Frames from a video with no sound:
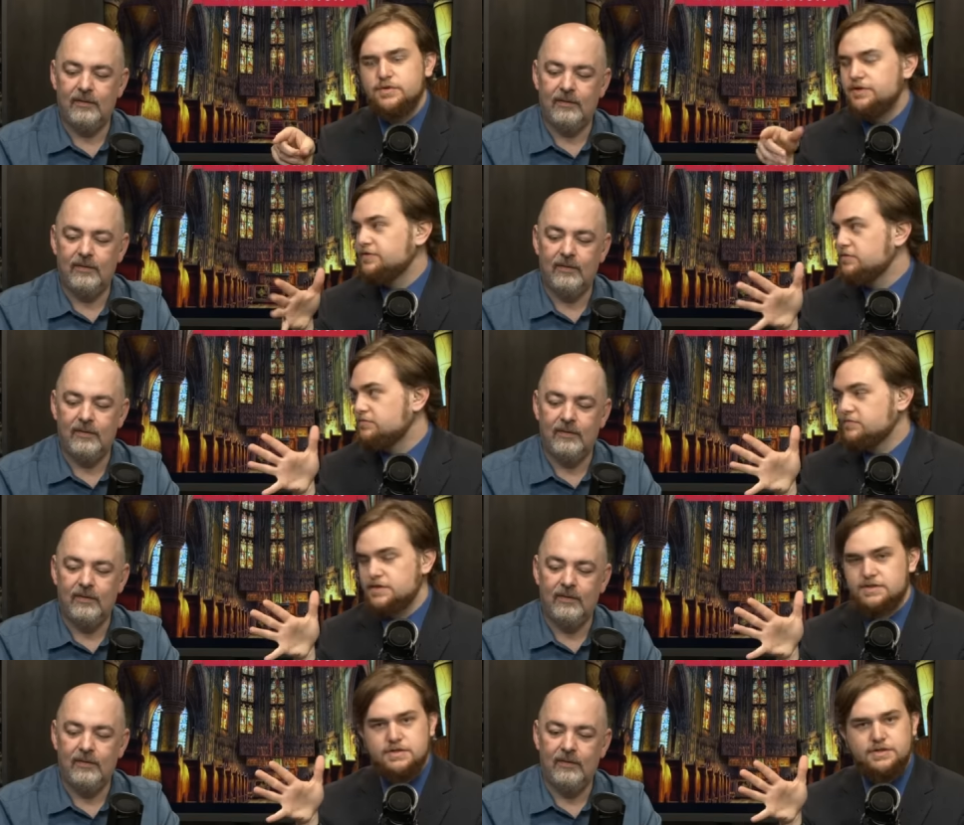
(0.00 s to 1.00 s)
Speaker 1: well, if you,
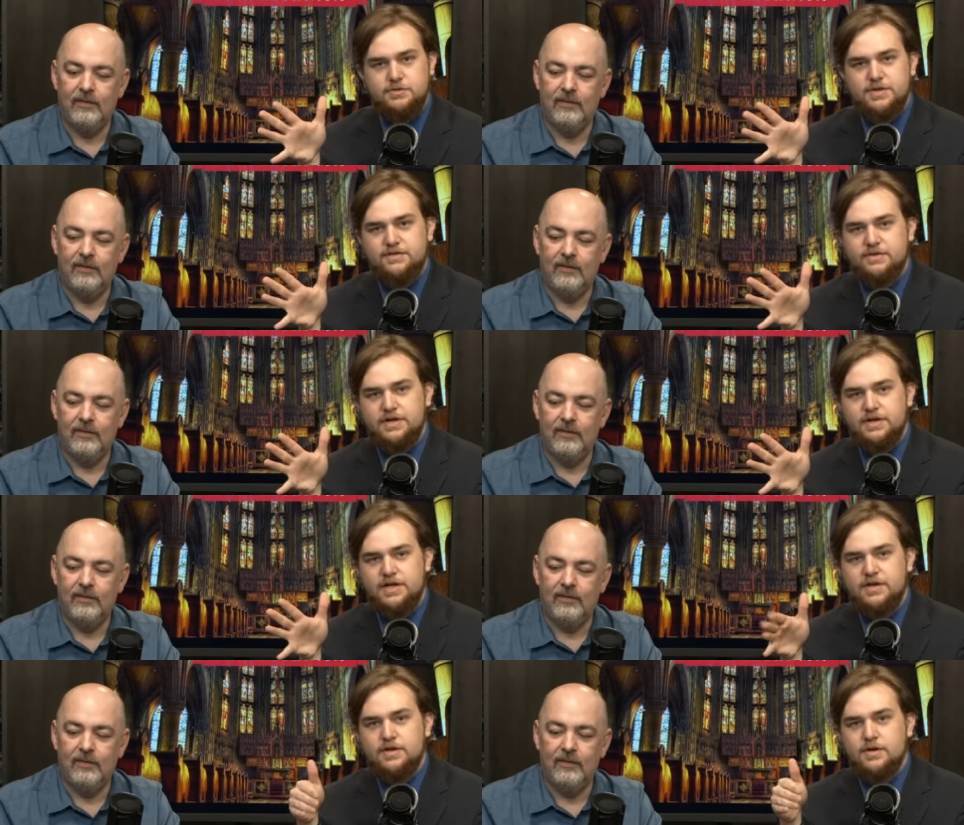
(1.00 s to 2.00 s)
just a little bit of
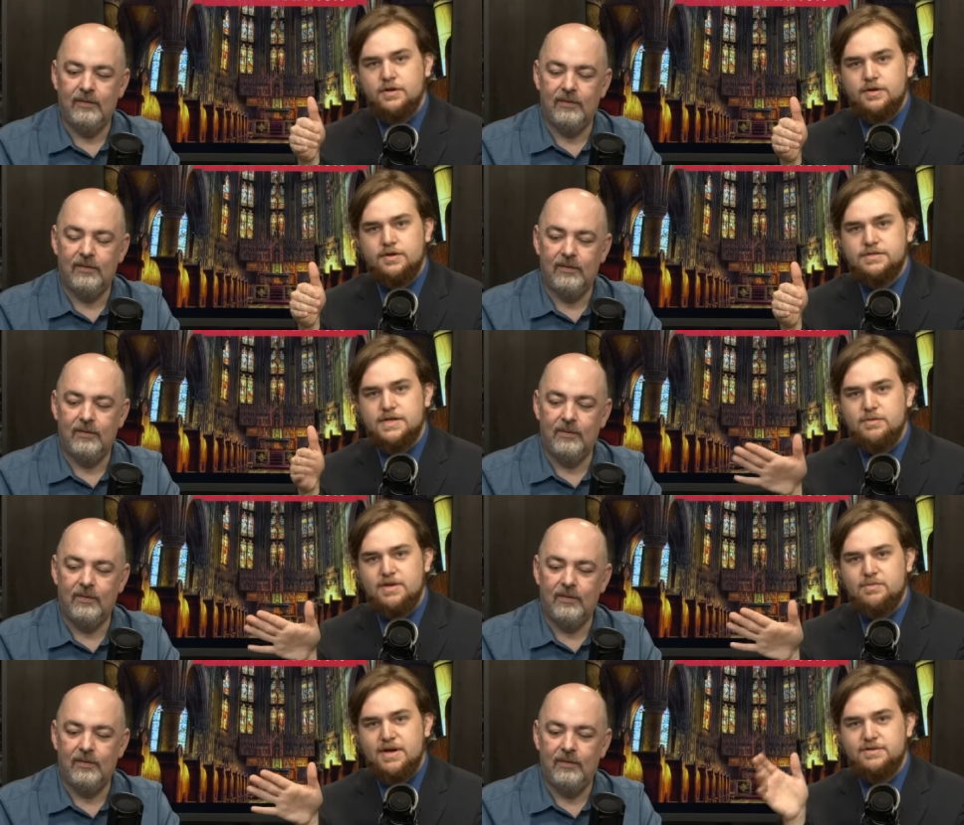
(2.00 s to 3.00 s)
clarity, tell
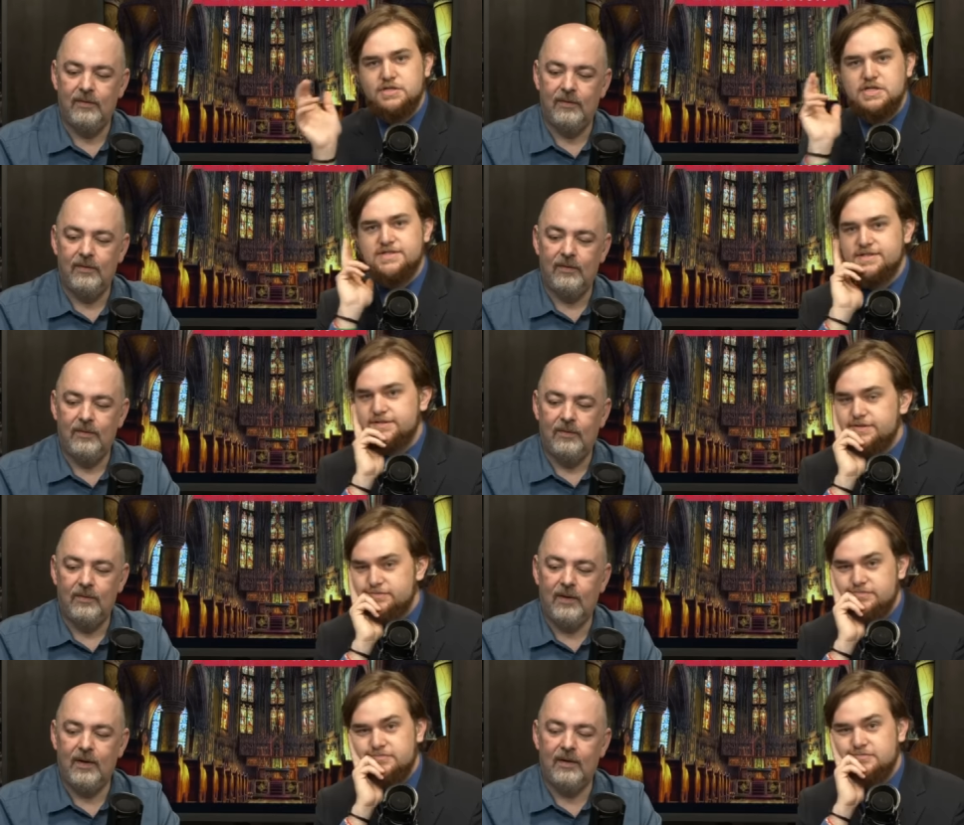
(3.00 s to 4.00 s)
me about Jesus.
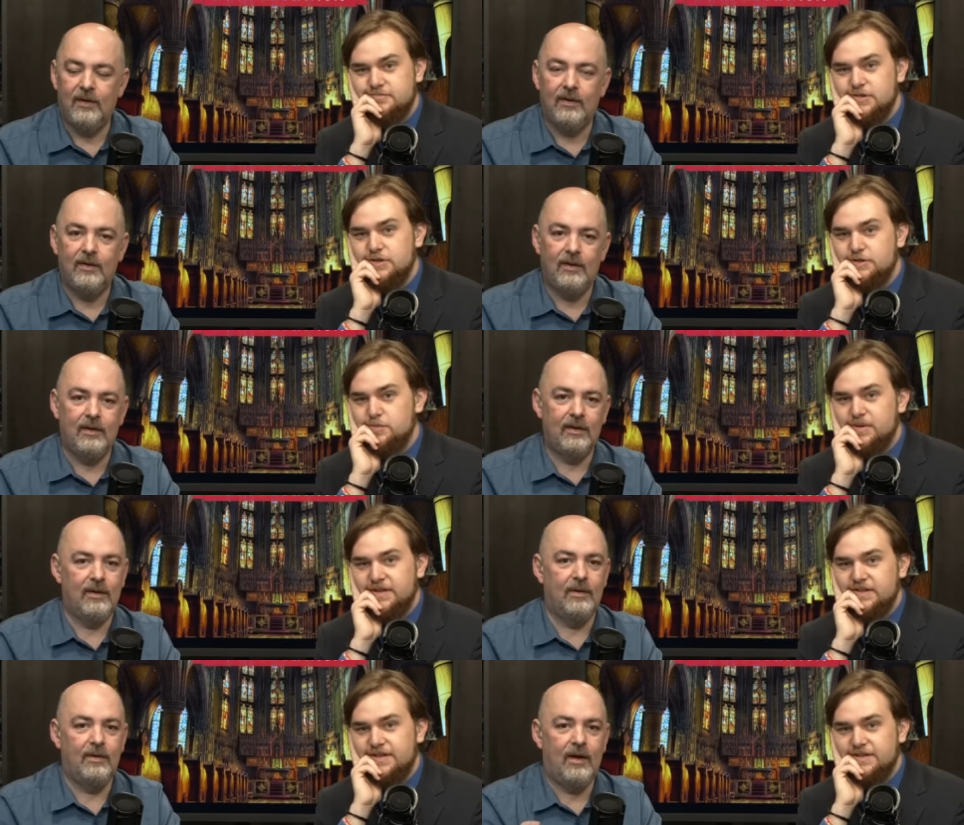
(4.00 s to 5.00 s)
Well, a little
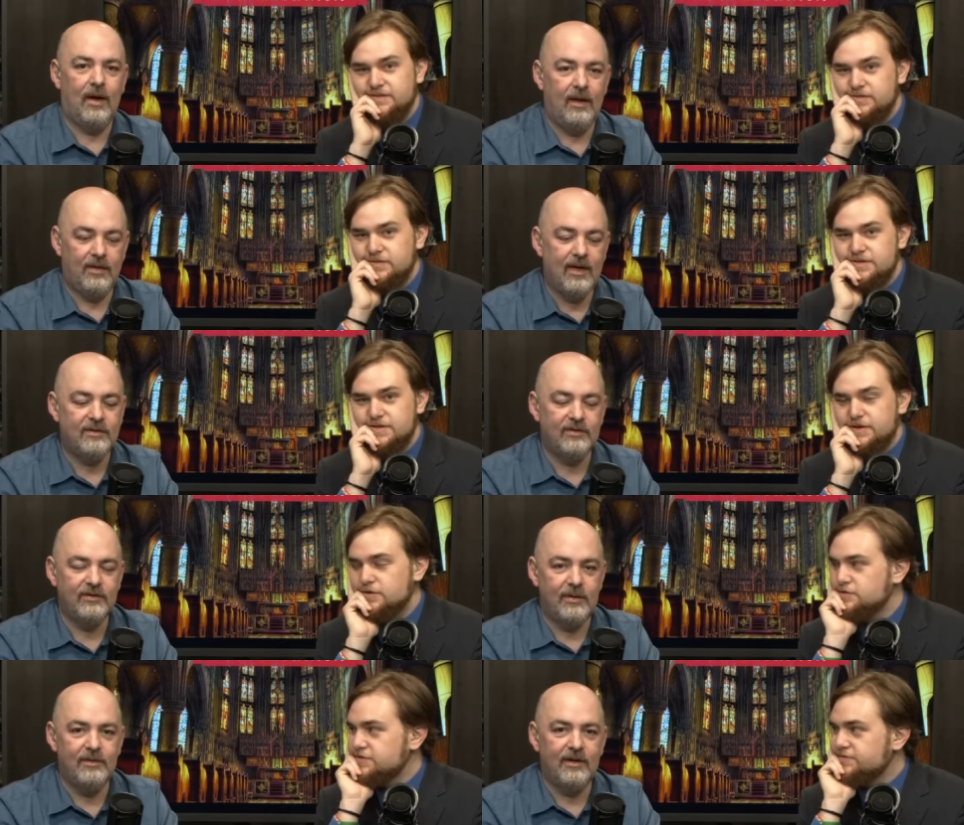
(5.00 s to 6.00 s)
bit. Like,
Speaker 2: is that's the
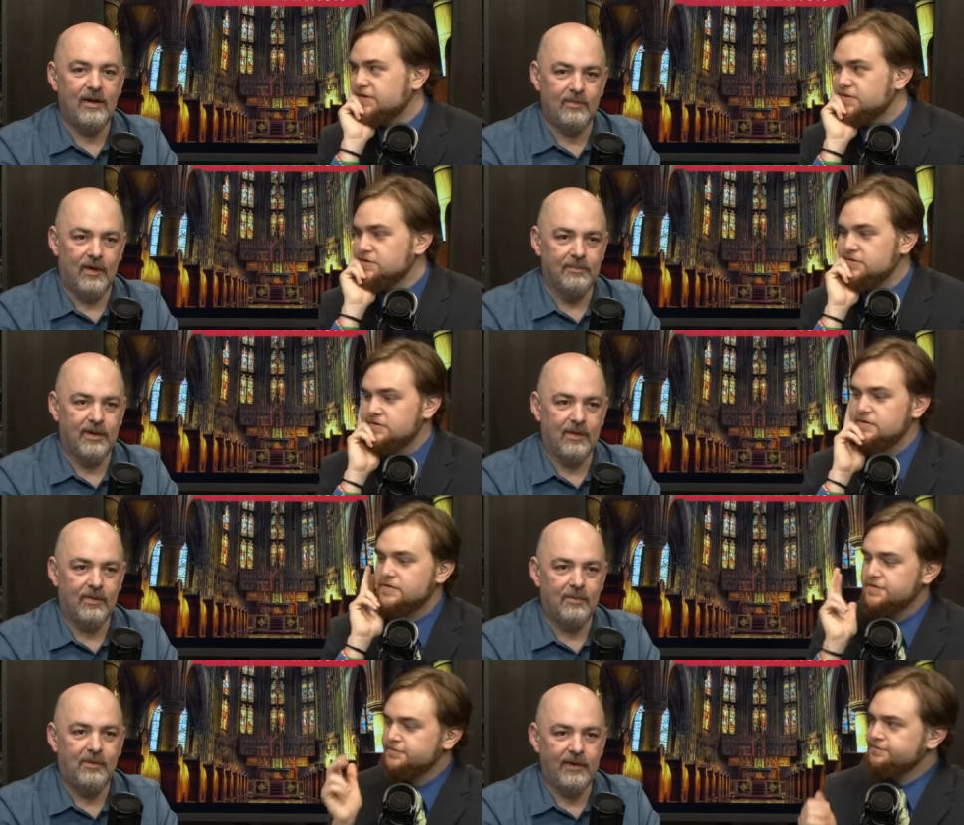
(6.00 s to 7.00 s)
same thing I want, but I
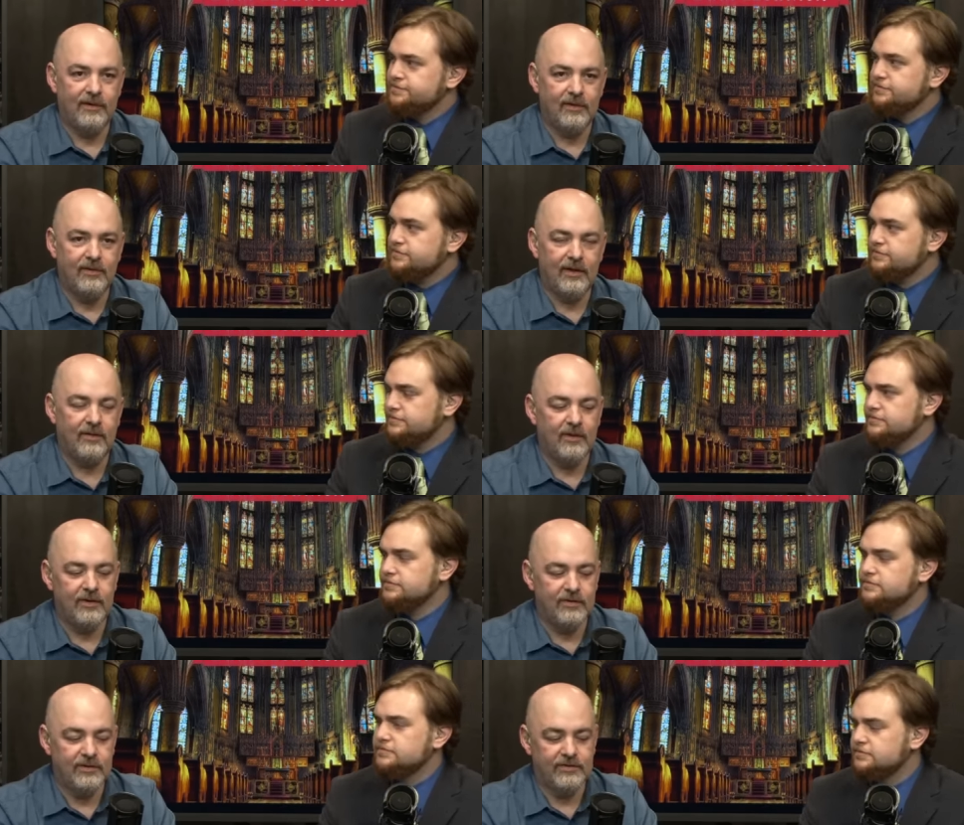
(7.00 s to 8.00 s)
want to point out the thing in what
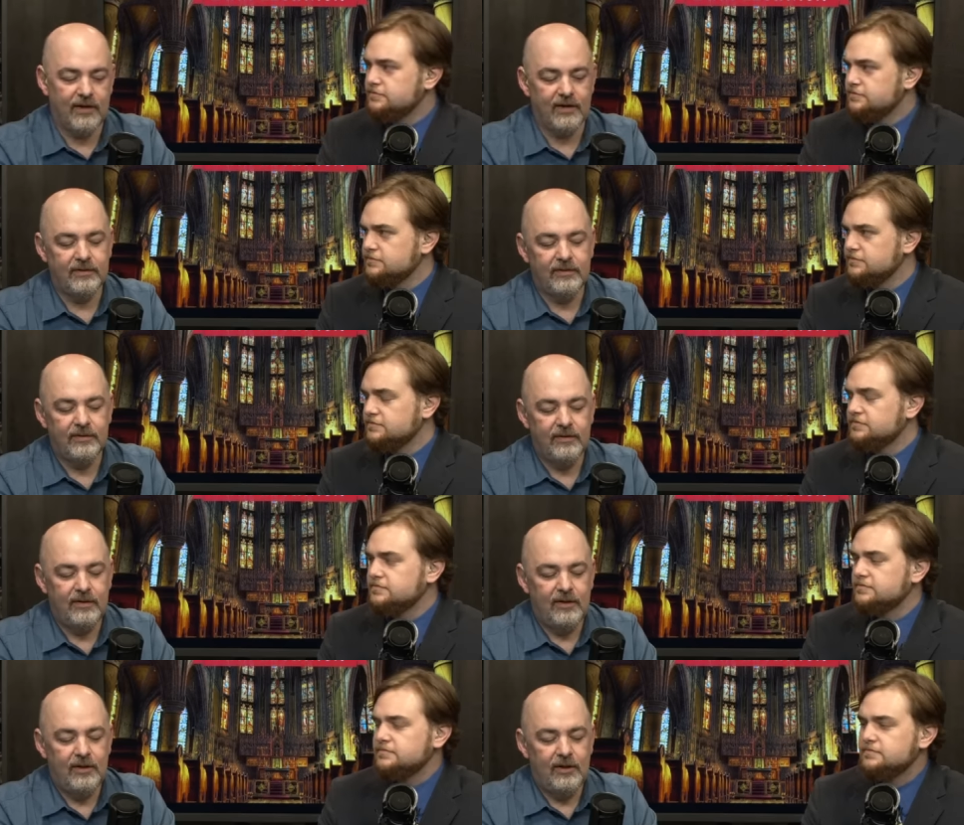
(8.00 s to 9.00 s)
you just said. Mm-hmm.
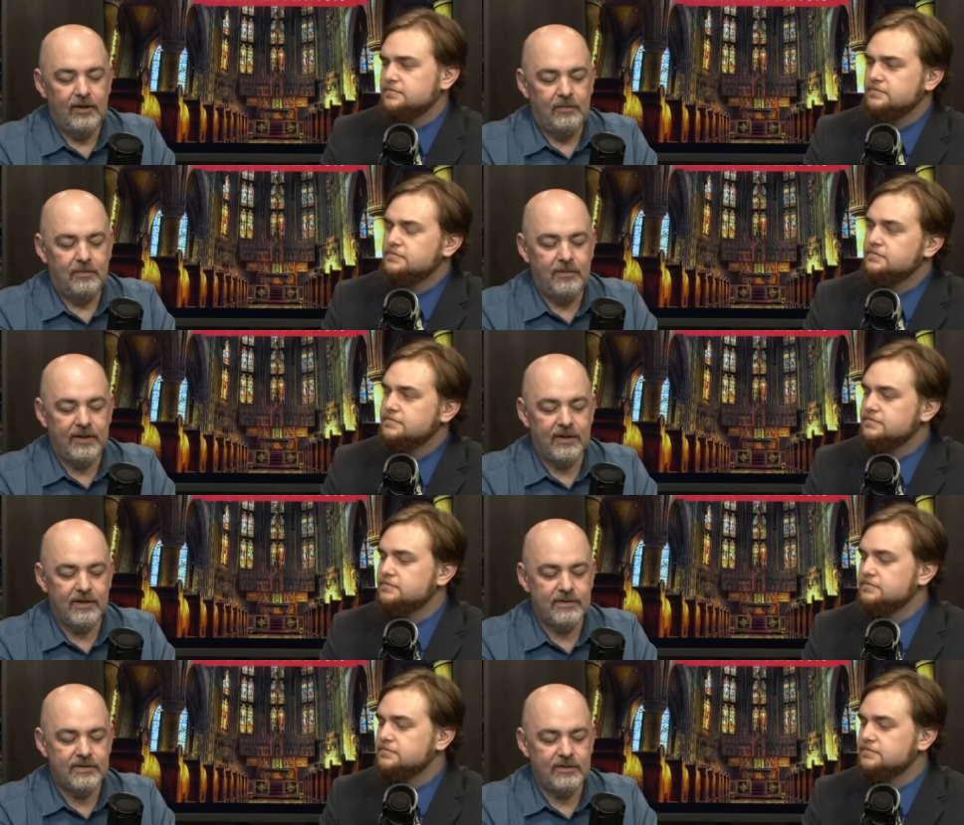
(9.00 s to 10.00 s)

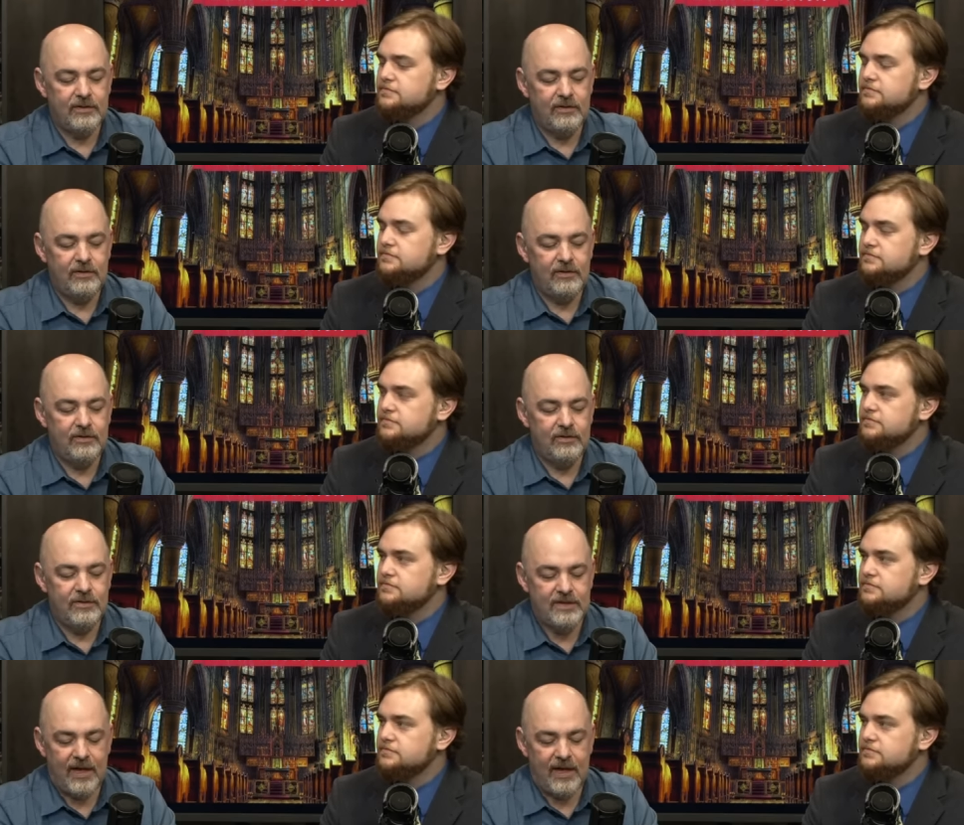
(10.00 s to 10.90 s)
Because you